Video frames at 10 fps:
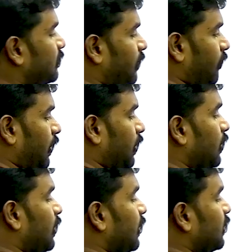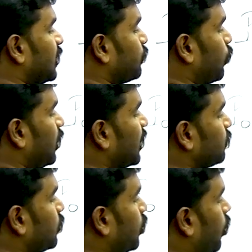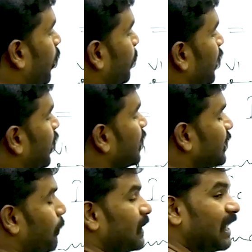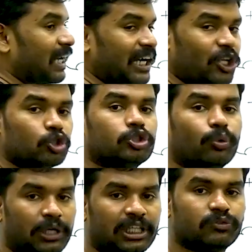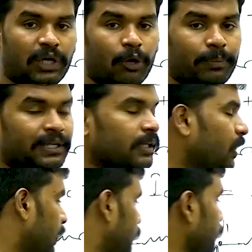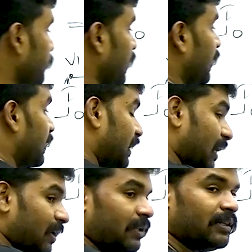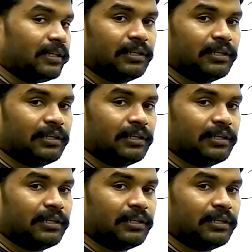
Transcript: is v1 this voltage would drop here and some other reduced voltage would have been here then